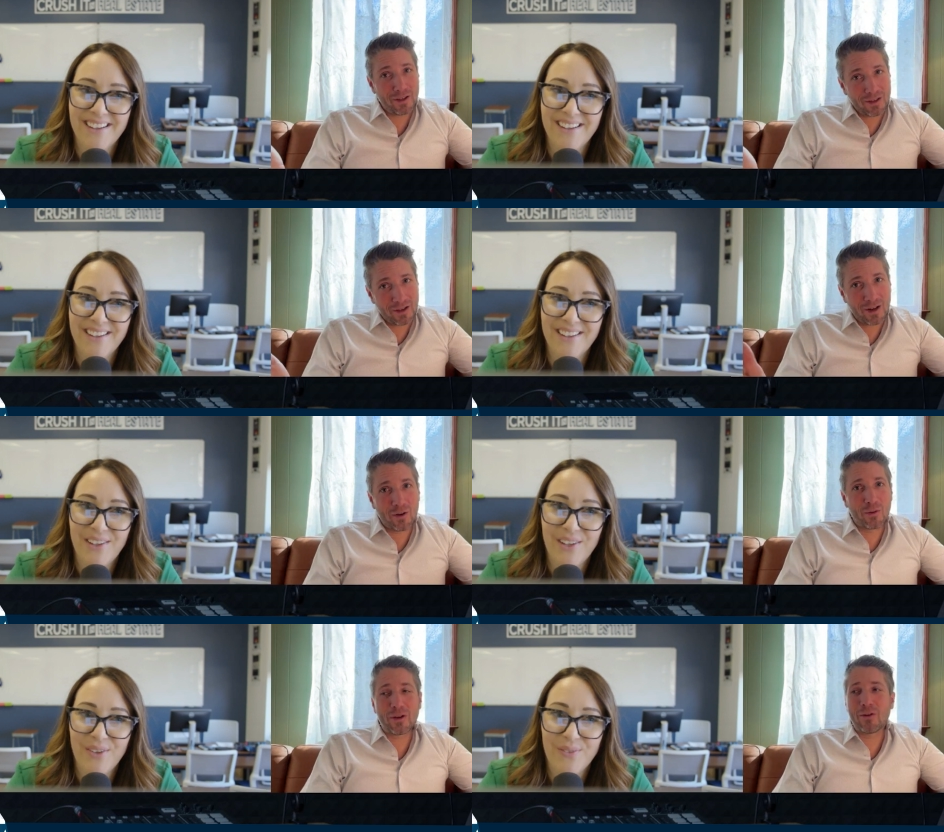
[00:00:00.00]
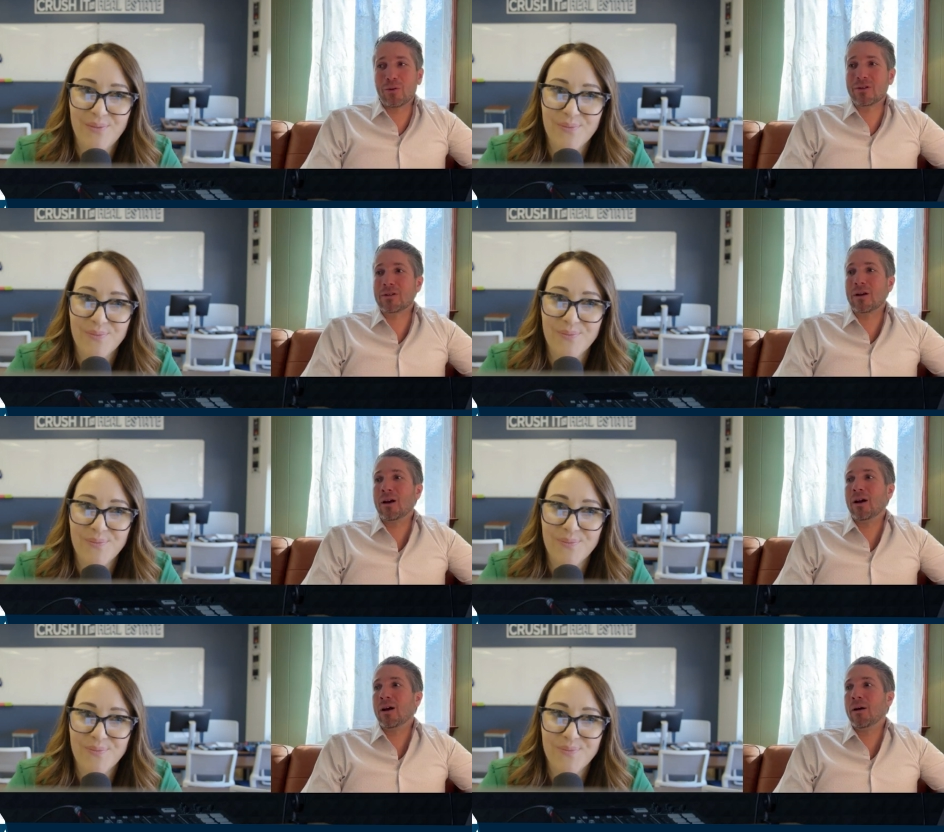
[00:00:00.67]
Speaker 1: you know, it was,
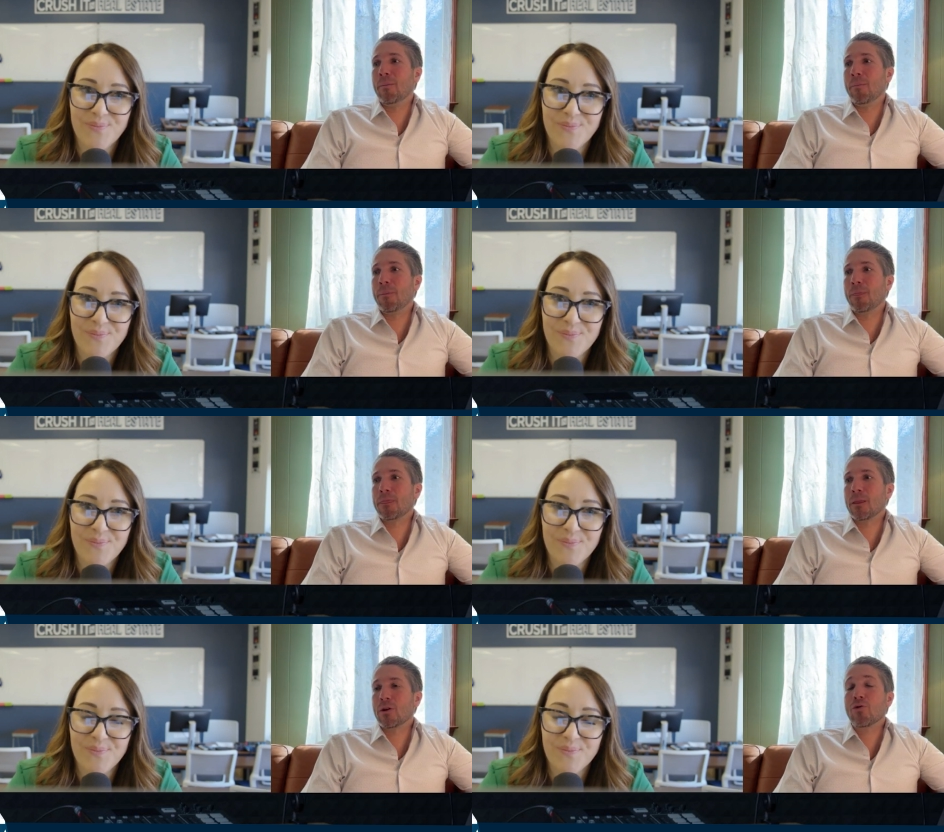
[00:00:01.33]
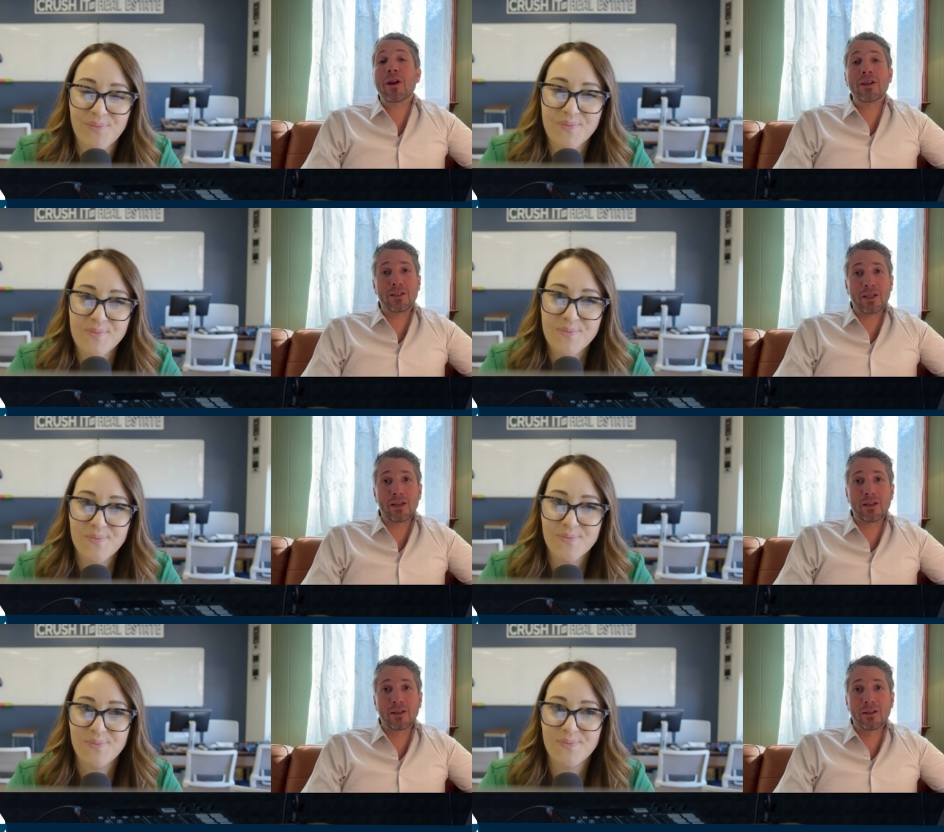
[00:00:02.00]
um,
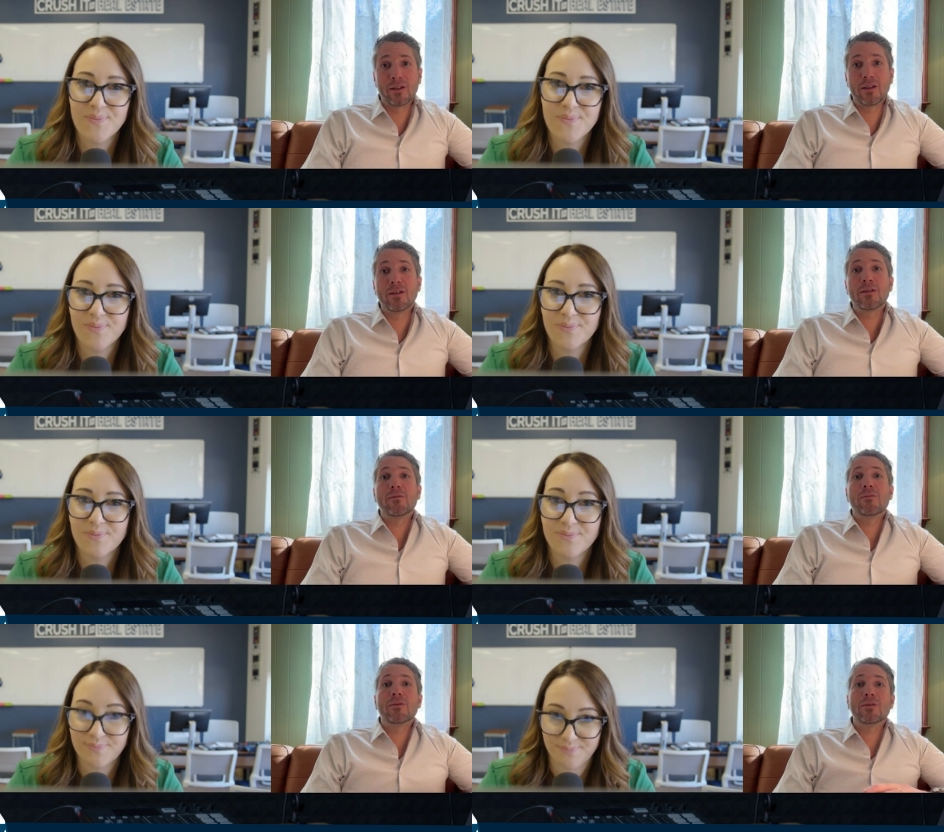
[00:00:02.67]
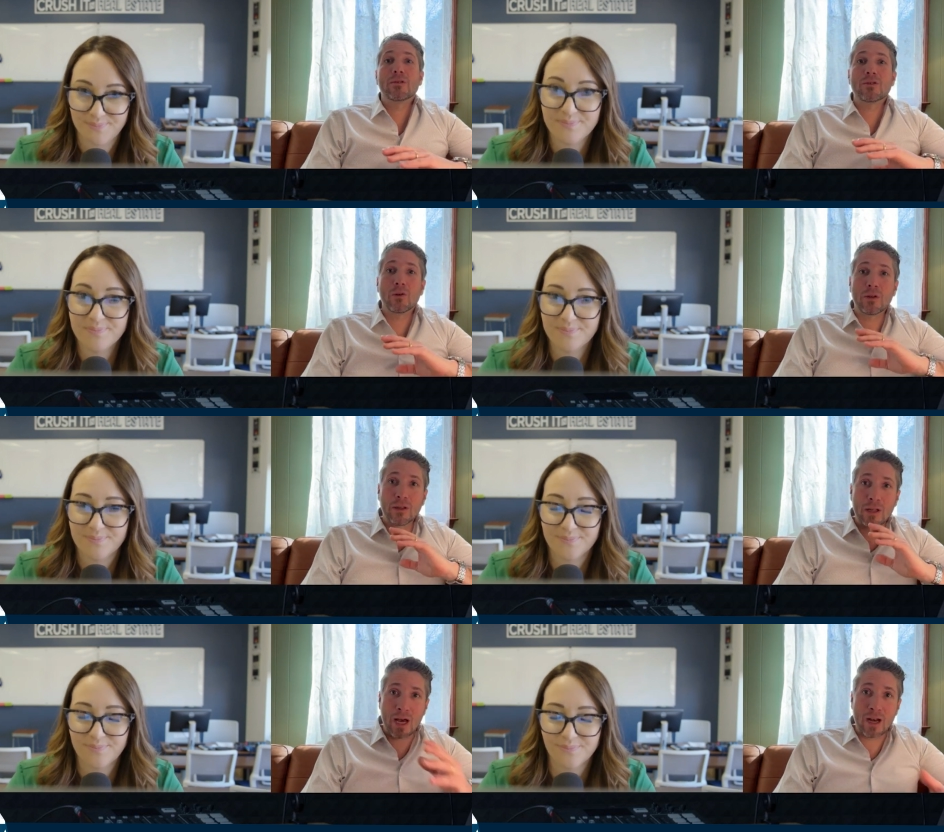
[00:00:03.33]
crazy. Sold a
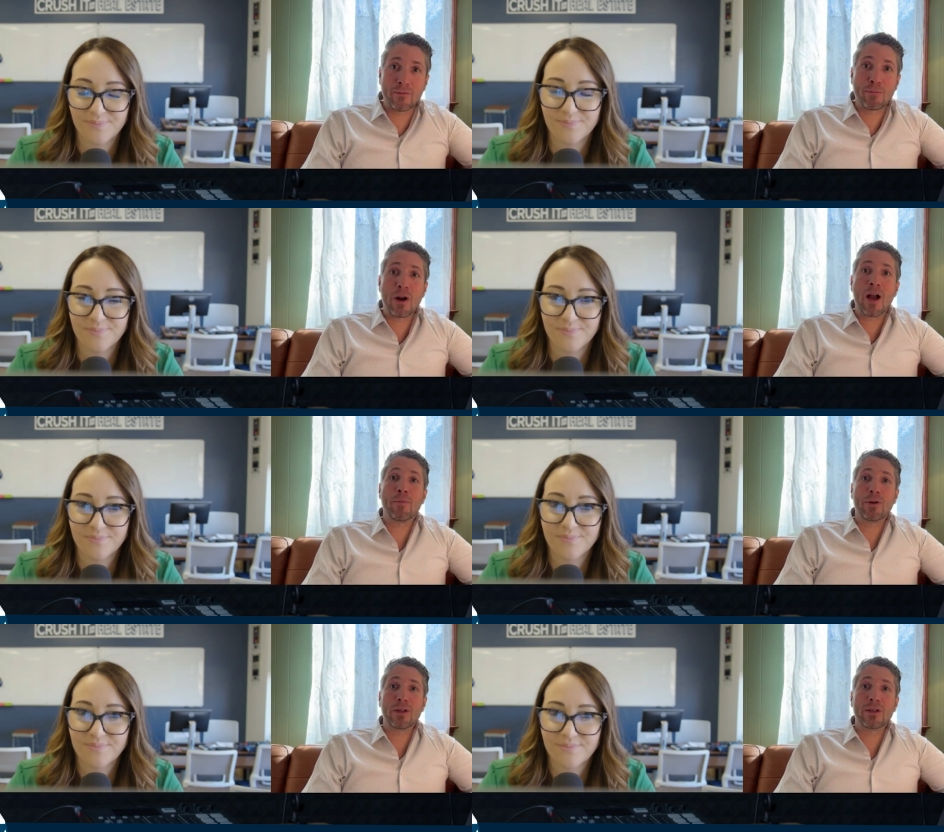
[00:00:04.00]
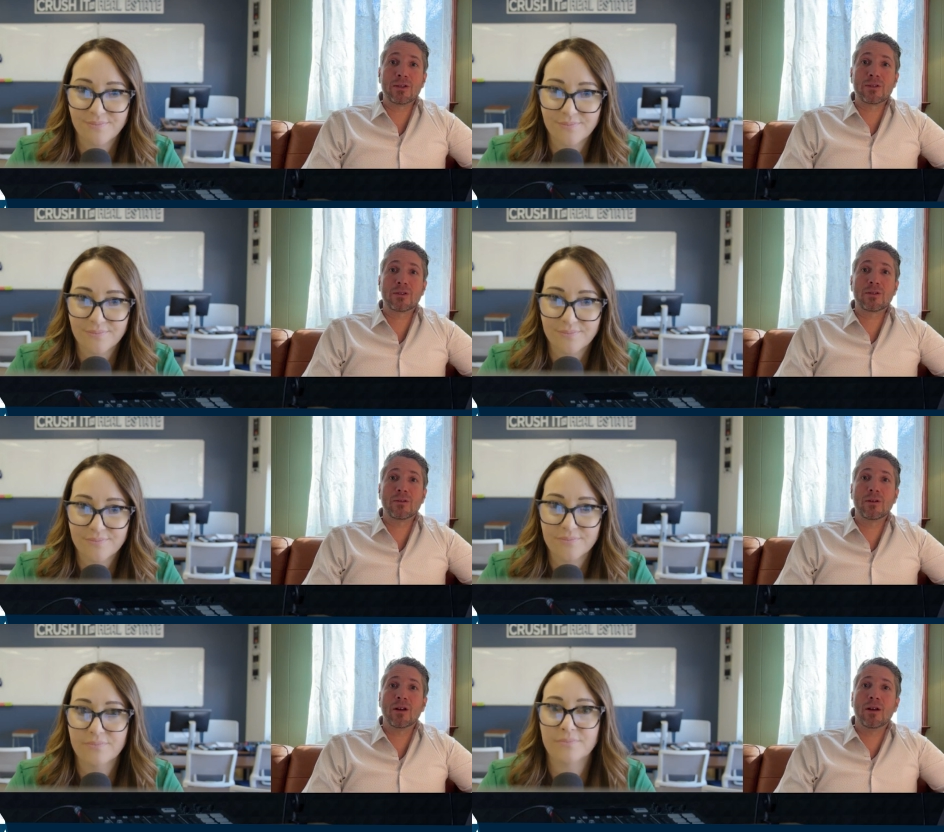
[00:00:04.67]
lot of properties,
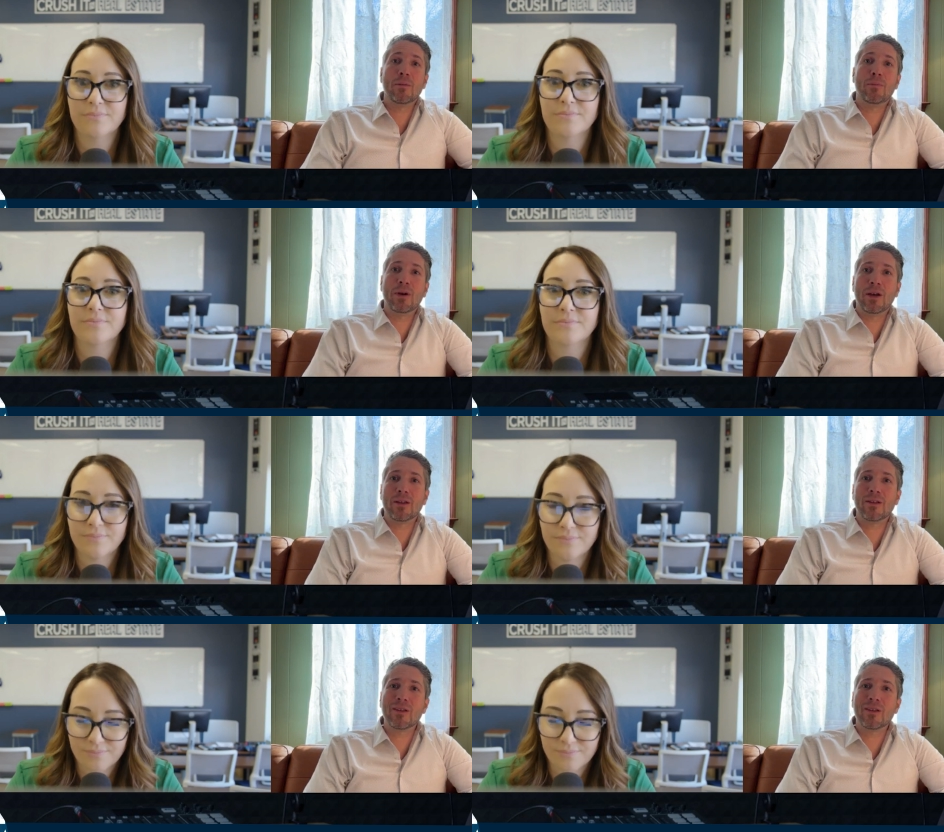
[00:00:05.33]
uh, but